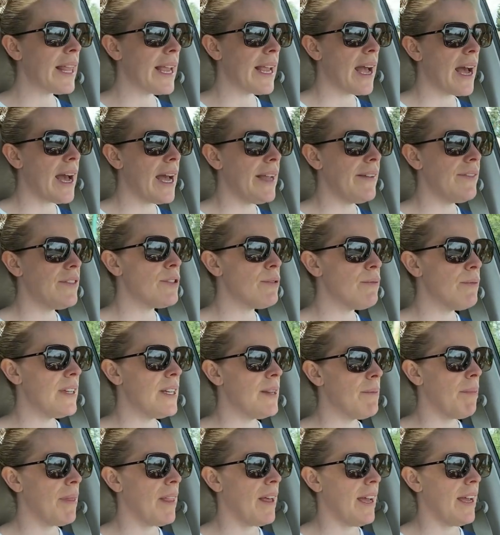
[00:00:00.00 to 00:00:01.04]
like, I have to
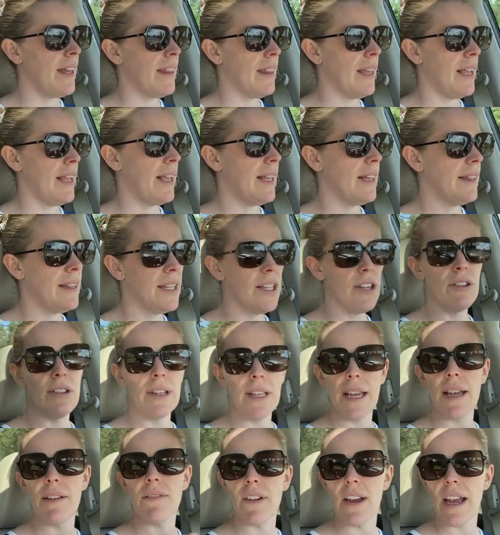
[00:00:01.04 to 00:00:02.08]
reapply like
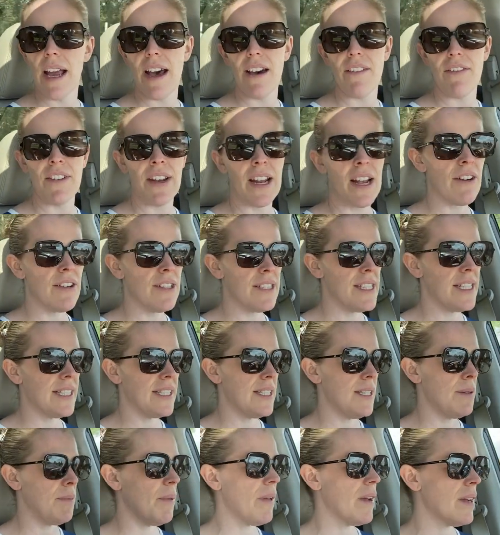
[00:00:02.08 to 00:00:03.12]
literally every half an hour,
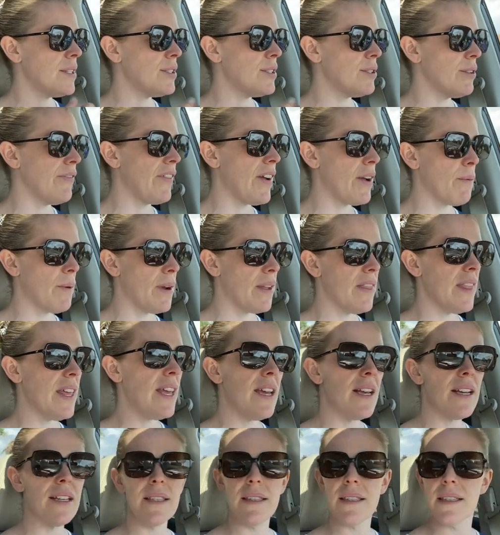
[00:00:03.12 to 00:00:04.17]
60 bucks. So if I wear
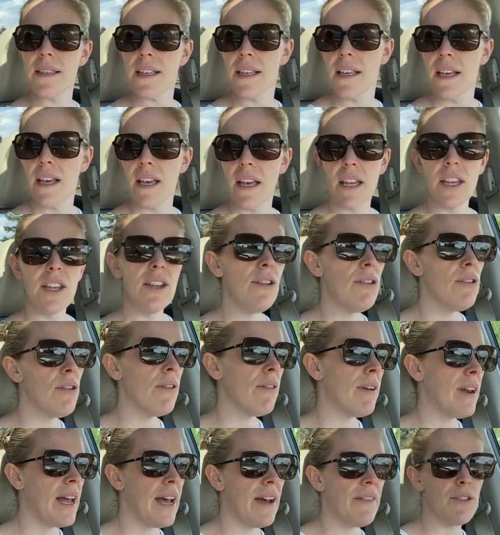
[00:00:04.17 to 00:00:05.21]
this, you
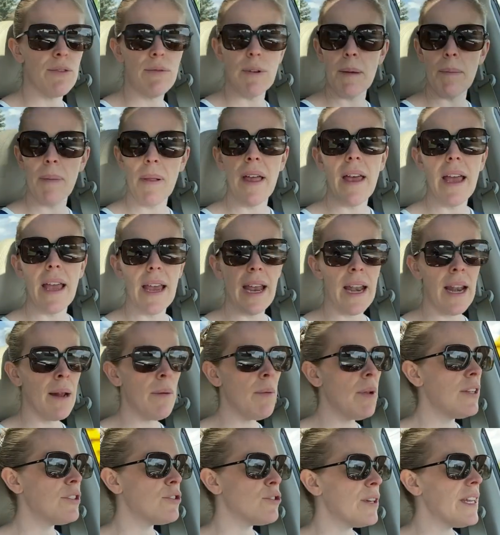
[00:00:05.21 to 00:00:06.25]
don't have to reapply. And I'm
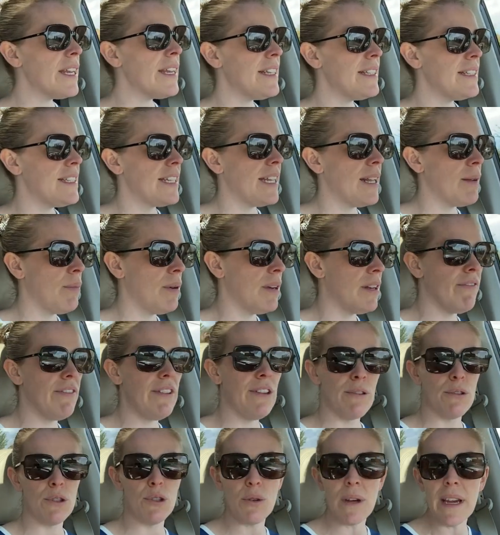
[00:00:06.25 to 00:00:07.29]
not drinking today, but if
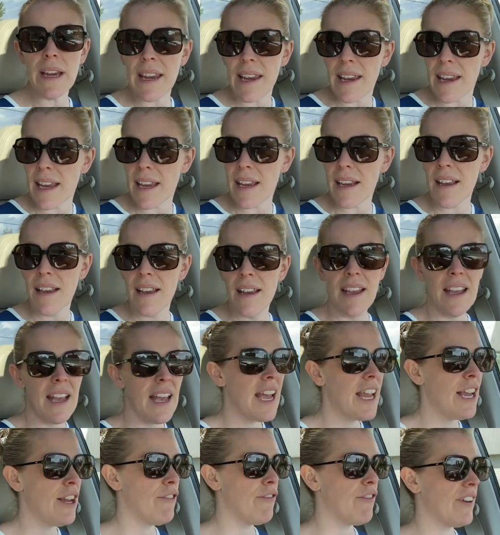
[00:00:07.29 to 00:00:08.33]
you're drinking
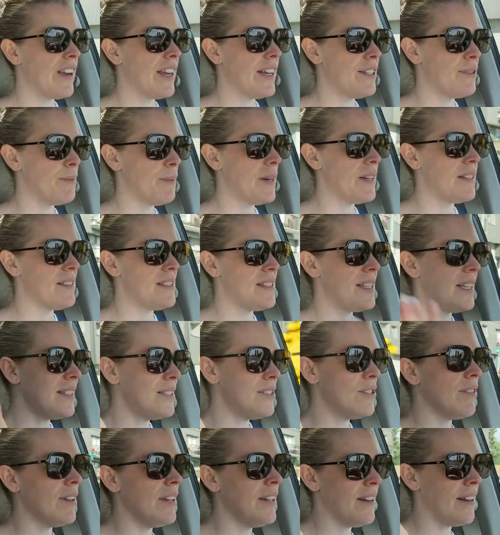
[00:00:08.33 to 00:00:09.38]
and you forget to put
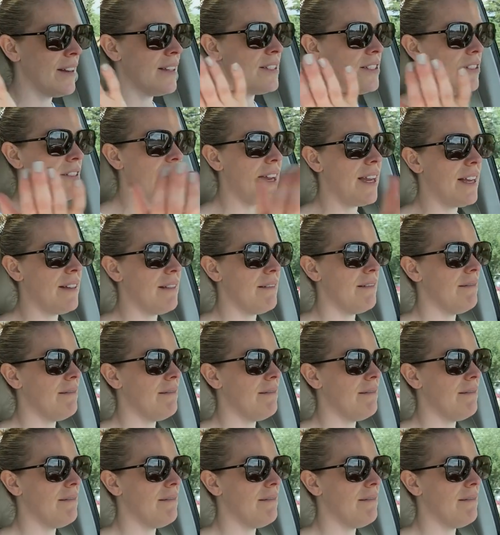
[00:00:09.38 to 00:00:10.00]
sunscreen on, it's great.